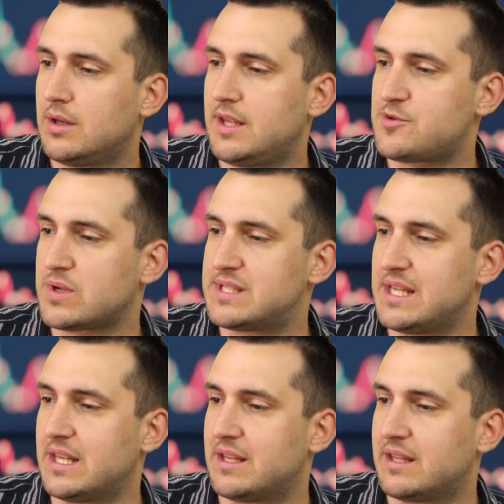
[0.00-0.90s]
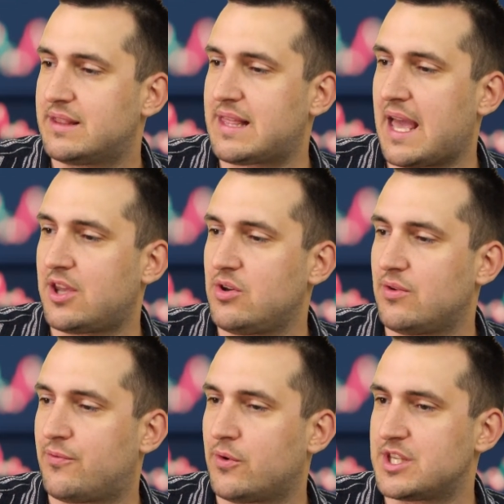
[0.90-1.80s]
This was needed. Thank
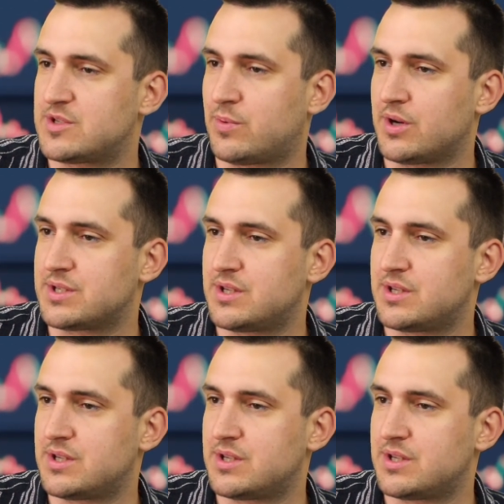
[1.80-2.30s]
you for these words.